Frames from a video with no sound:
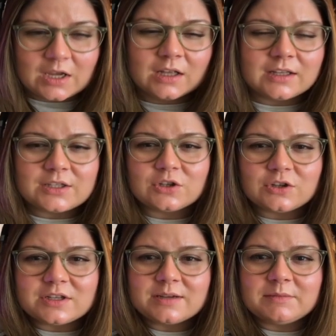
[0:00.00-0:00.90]
Let's
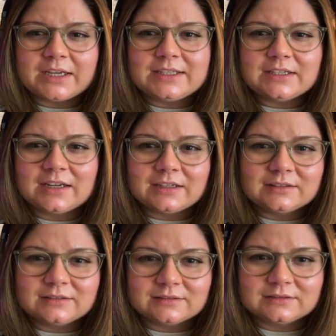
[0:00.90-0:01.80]
turn some lights on.
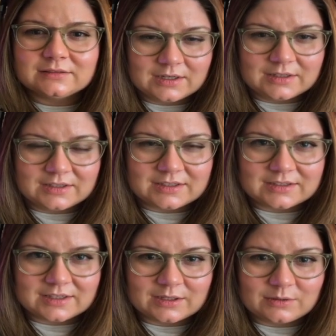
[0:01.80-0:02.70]
This
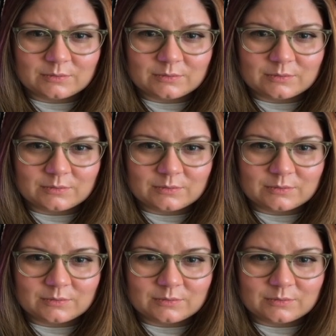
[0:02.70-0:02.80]
is like